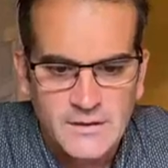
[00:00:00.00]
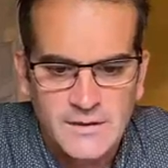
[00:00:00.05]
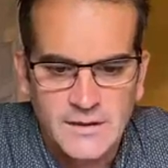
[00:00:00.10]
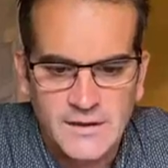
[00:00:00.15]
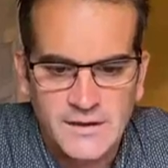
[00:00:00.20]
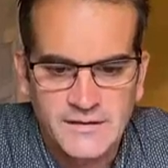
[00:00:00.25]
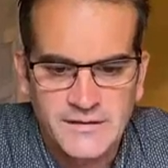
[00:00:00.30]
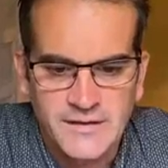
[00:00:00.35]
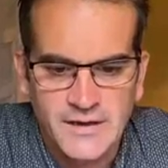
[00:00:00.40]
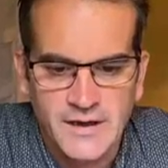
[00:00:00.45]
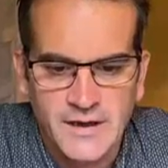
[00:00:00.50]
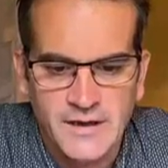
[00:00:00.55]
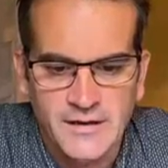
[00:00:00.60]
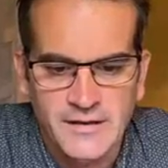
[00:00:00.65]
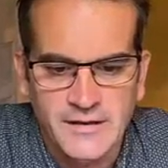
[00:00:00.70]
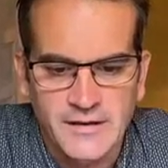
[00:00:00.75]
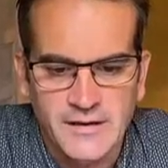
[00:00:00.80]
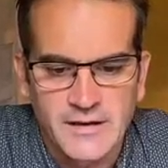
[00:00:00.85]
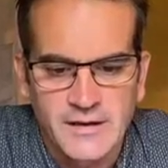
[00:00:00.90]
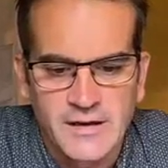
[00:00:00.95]
does
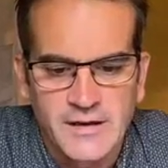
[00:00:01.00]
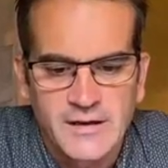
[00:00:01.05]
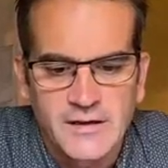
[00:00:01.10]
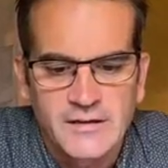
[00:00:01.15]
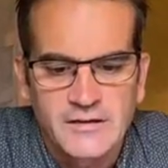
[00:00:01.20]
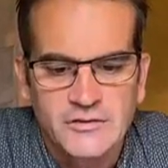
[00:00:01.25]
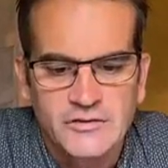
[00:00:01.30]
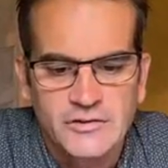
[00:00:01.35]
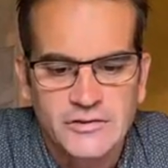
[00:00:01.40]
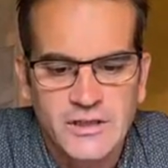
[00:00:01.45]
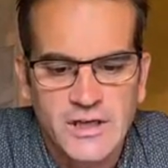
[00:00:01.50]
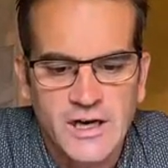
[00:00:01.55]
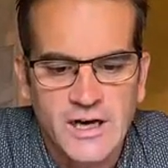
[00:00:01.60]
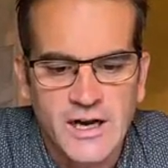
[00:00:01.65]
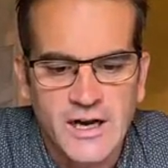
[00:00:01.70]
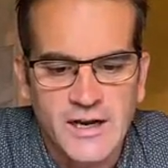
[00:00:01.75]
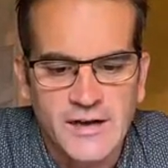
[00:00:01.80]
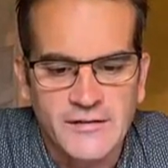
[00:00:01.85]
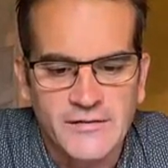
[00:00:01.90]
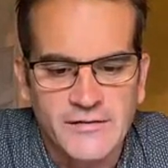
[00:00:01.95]
Arthur
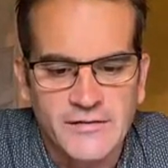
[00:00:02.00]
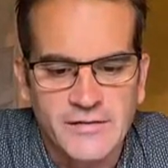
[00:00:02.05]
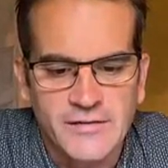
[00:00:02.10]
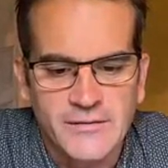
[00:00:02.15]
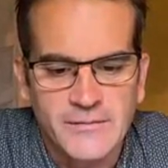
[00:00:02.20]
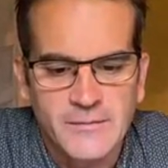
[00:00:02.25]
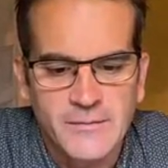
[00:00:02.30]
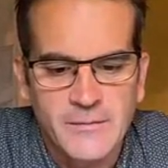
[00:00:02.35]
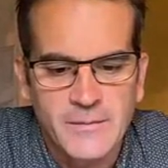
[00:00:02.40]
drive